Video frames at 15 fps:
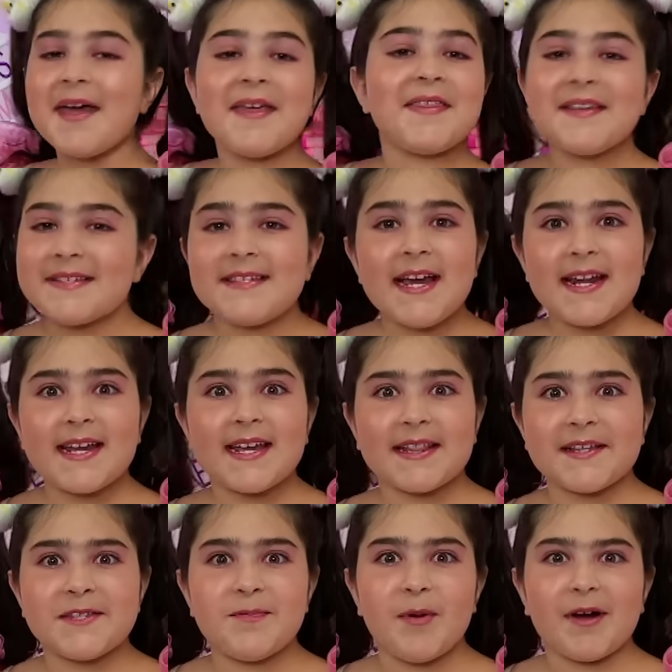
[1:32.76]
The setting
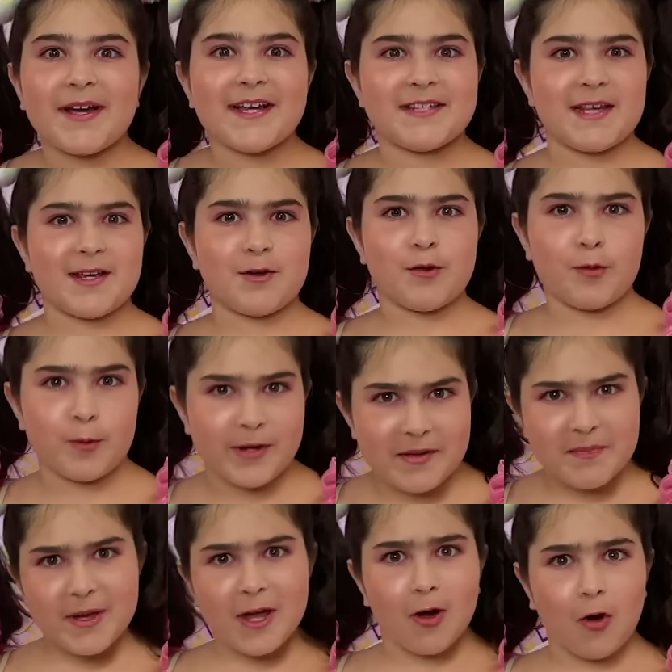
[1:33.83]
in this book is a
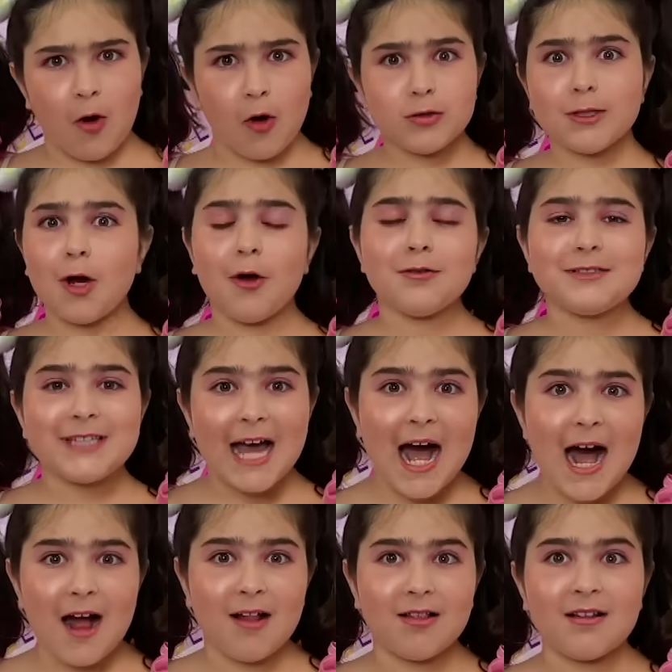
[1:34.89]
creepy old
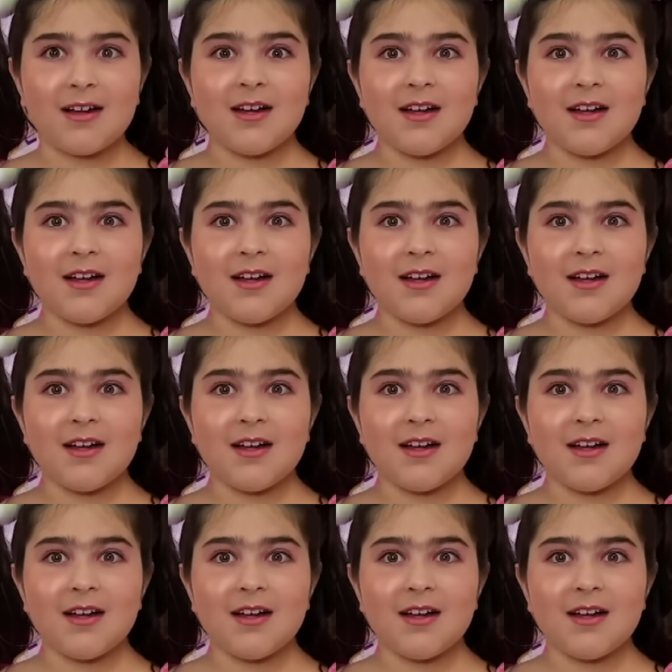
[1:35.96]
hotel.